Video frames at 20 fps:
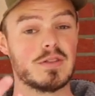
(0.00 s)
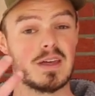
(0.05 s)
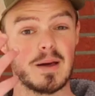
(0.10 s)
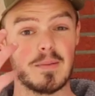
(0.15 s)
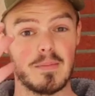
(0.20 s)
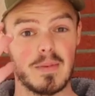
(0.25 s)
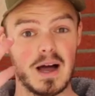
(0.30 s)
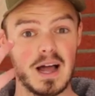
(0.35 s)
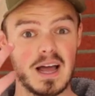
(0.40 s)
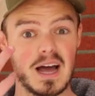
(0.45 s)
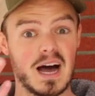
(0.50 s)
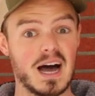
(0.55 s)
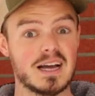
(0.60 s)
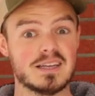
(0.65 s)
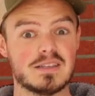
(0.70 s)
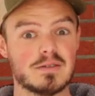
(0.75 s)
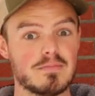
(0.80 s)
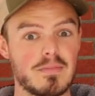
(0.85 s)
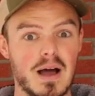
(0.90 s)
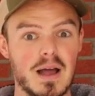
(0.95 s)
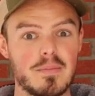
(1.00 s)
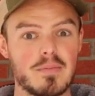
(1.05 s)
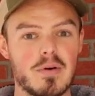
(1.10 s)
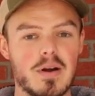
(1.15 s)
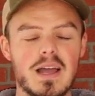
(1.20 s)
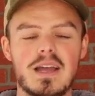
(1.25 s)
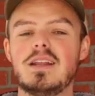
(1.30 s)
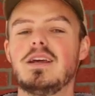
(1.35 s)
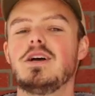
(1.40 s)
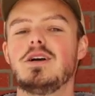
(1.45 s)
that my eyes and my
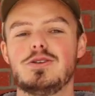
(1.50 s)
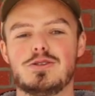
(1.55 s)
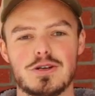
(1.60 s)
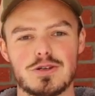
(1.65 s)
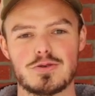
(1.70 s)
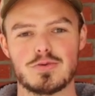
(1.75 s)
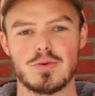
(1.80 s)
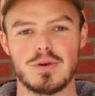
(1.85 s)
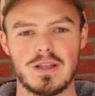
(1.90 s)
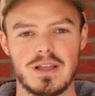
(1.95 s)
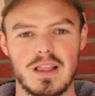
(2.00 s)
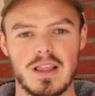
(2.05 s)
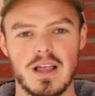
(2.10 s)
brain just really